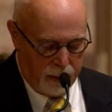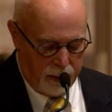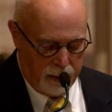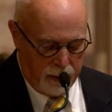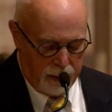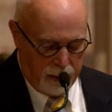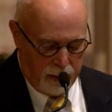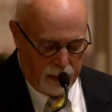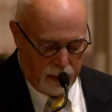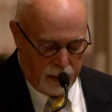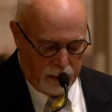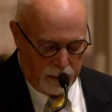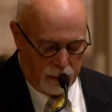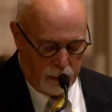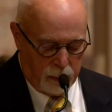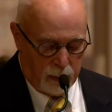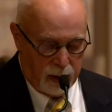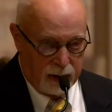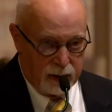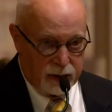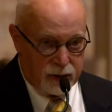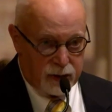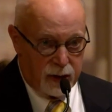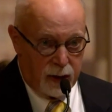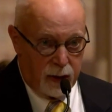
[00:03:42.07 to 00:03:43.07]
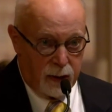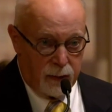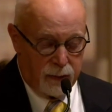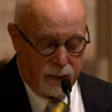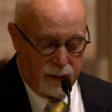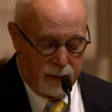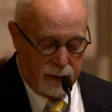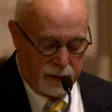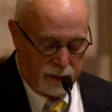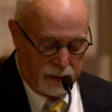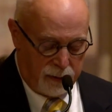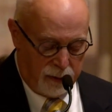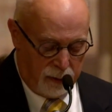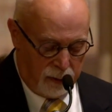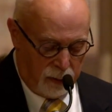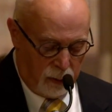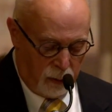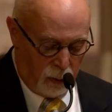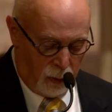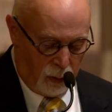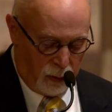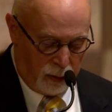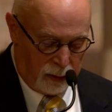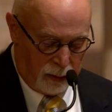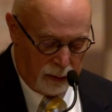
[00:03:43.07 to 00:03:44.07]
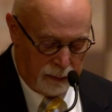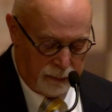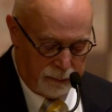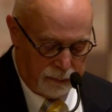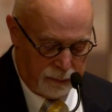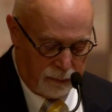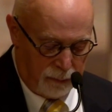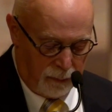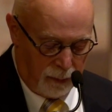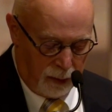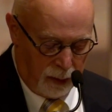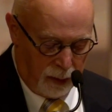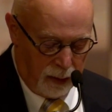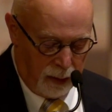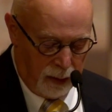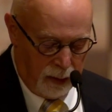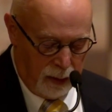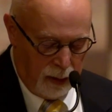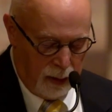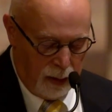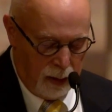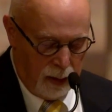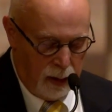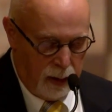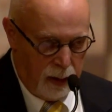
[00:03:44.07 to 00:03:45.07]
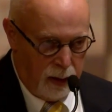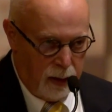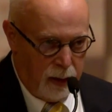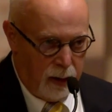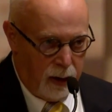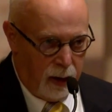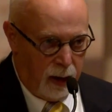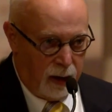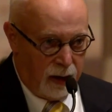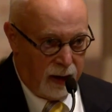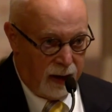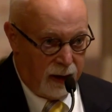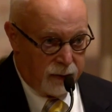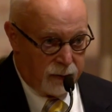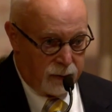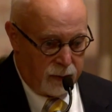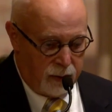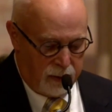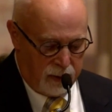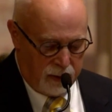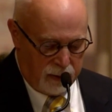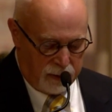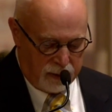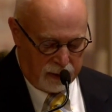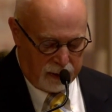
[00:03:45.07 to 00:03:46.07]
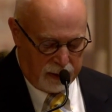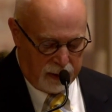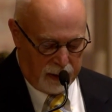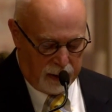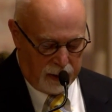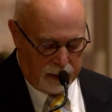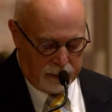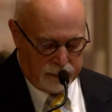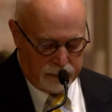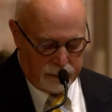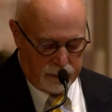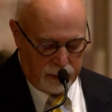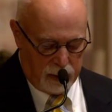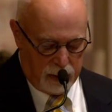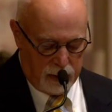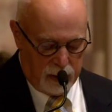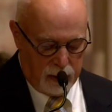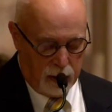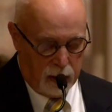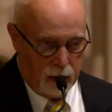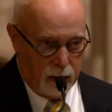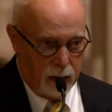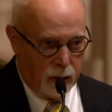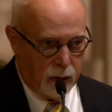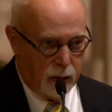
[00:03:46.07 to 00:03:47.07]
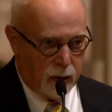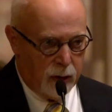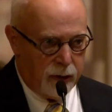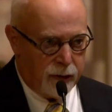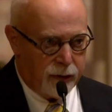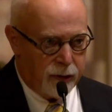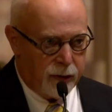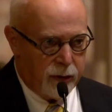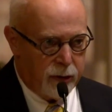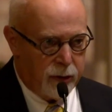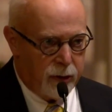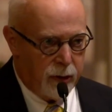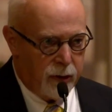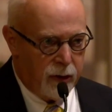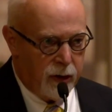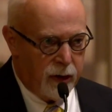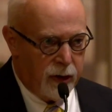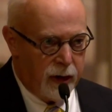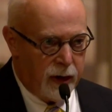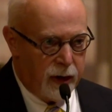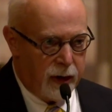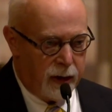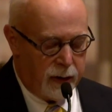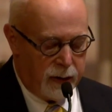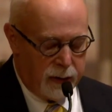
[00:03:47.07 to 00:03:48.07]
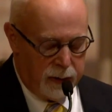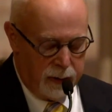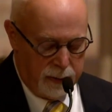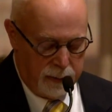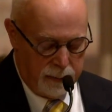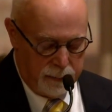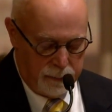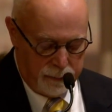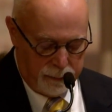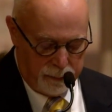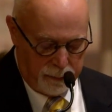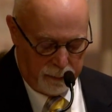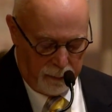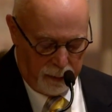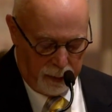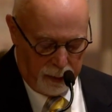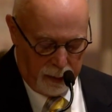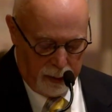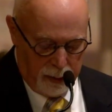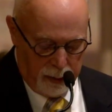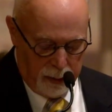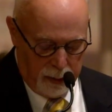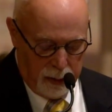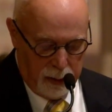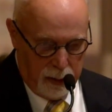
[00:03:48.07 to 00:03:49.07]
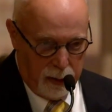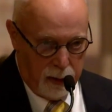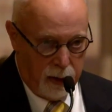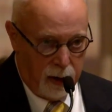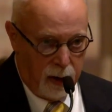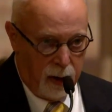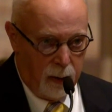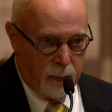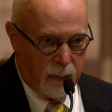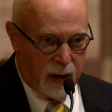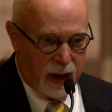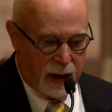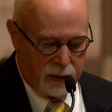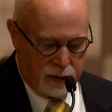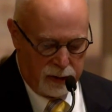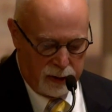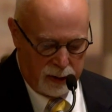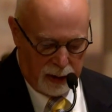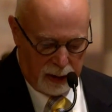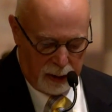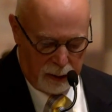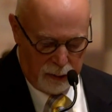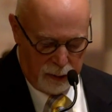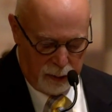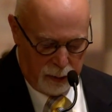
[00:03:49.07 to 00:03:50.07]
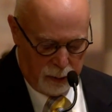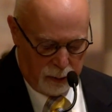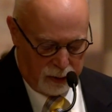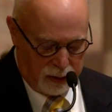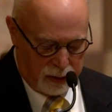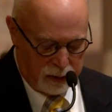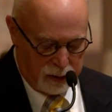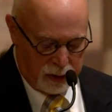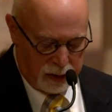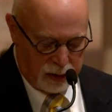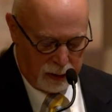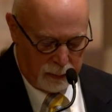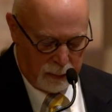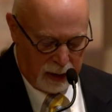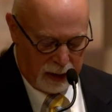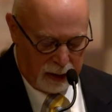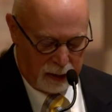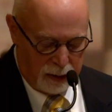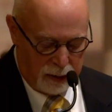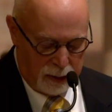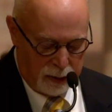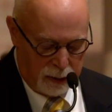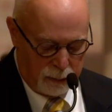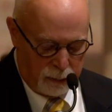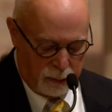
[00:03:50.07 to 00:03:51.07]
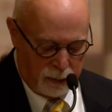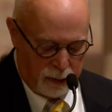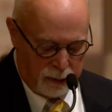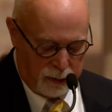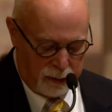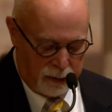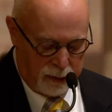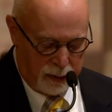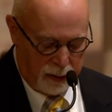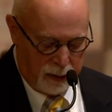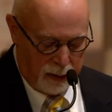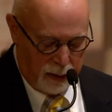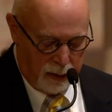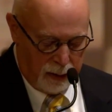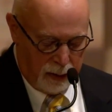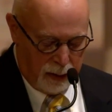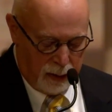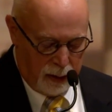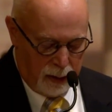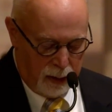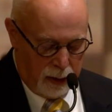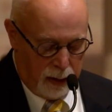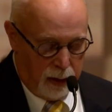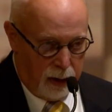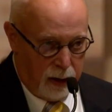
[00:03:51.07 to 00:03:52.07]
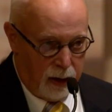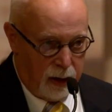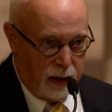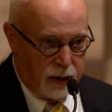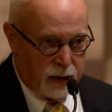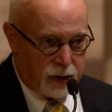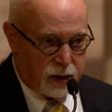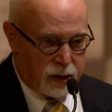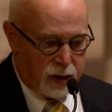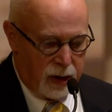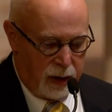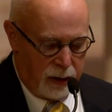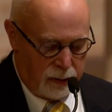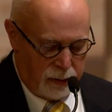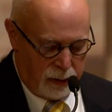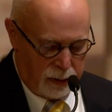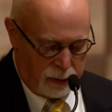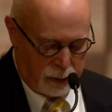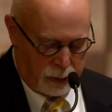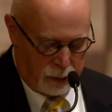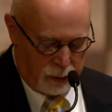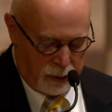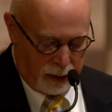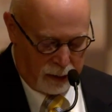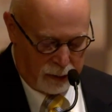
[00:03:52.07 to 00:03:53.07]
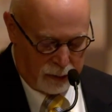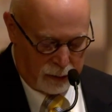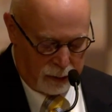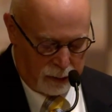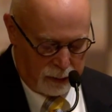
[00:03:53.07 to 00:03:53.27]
from myself and the senior warden. I'll ask you this again. Listen to the need. Imagine how you can make a difference and share your treasure